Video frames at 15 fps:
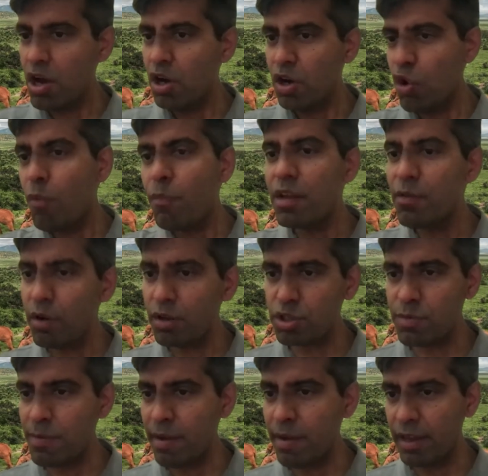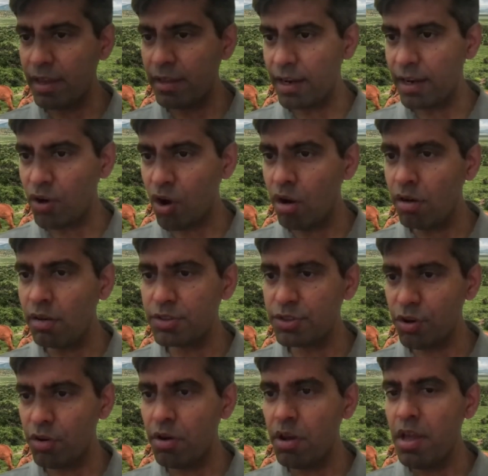Nobody wants to be making that call.
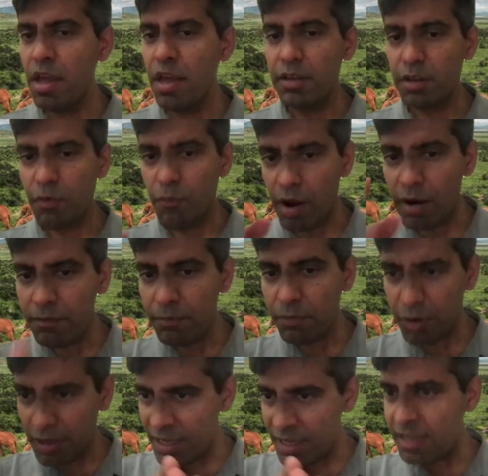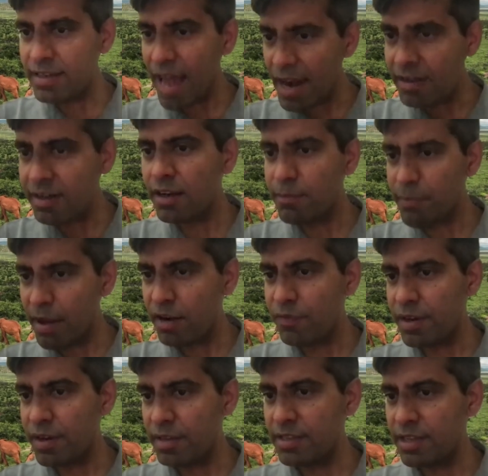So the one key tactical
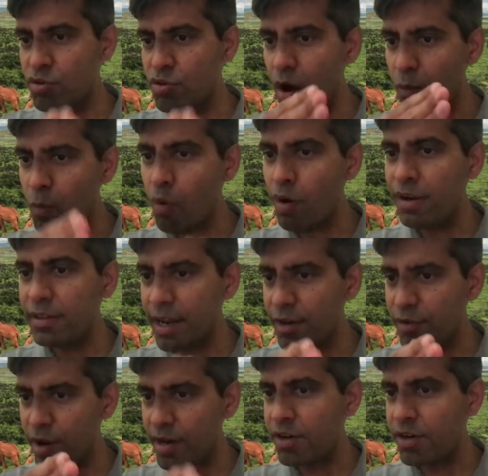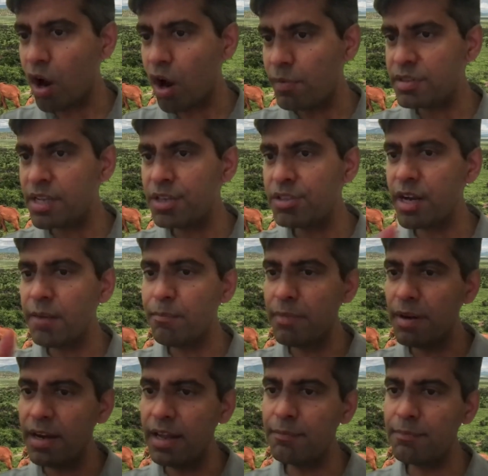benefit is that you avoid that dreaded conversation, and
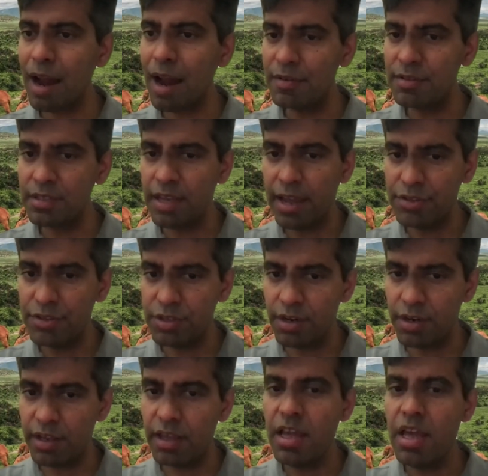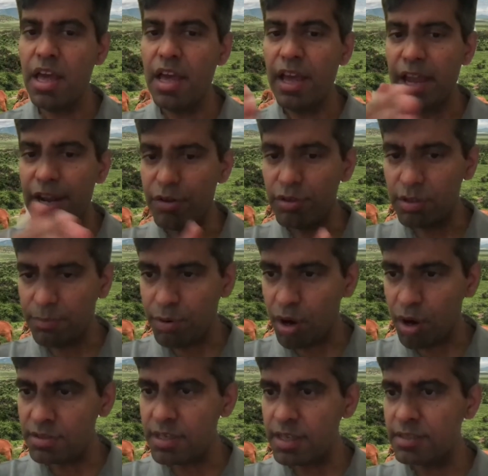building privacy engineering into the
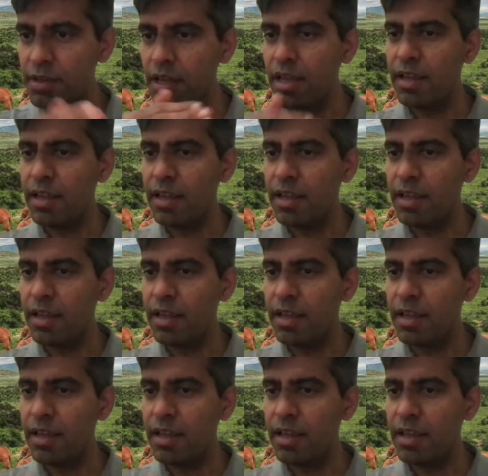process,